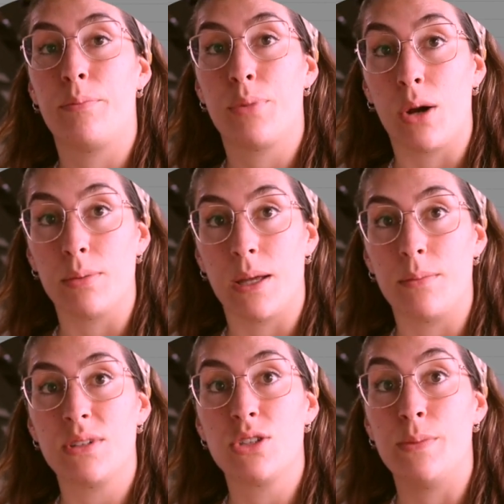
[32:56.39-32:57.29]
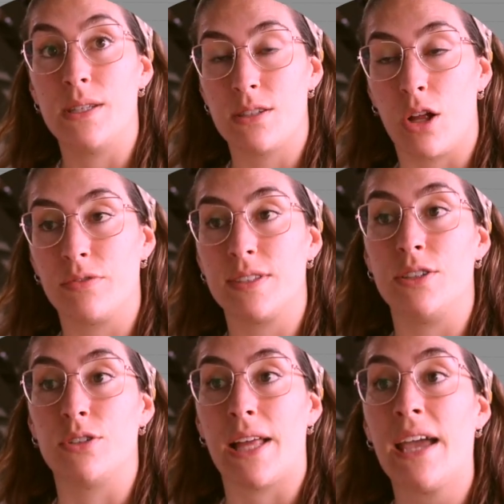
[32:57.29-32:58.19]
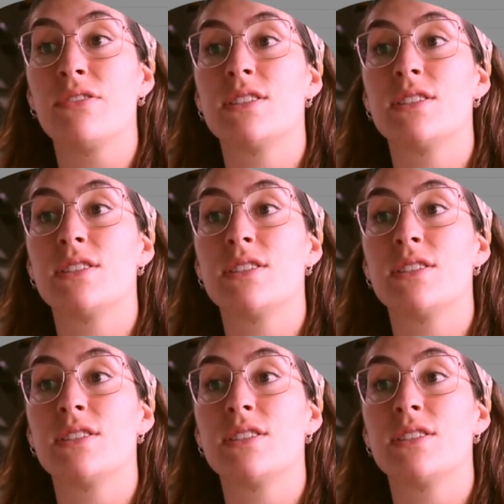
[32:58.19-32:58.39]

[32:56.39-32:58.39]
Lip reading: problem to be solved in your life.